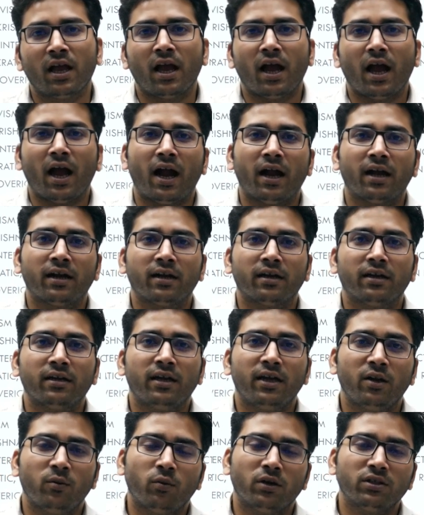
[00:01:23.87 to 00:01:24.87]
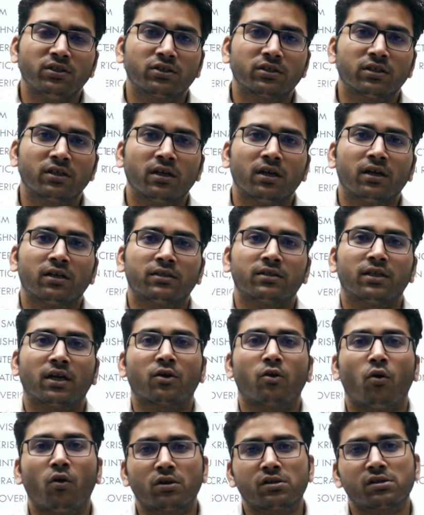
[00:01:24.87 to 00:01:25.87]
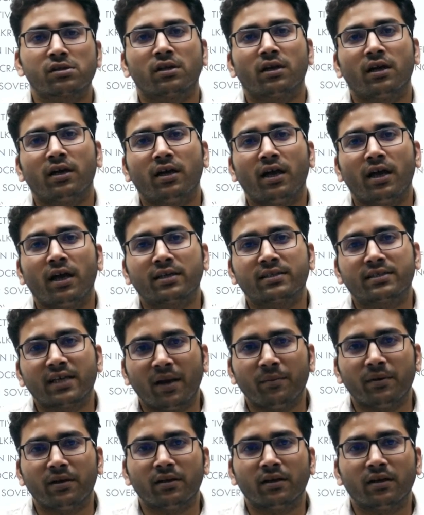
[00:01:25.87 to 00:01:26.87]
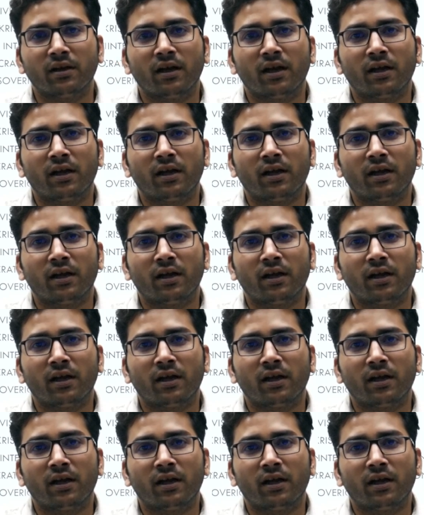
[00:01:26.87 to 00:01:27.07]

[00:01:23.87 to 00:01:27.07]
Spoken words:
and in which the courts examine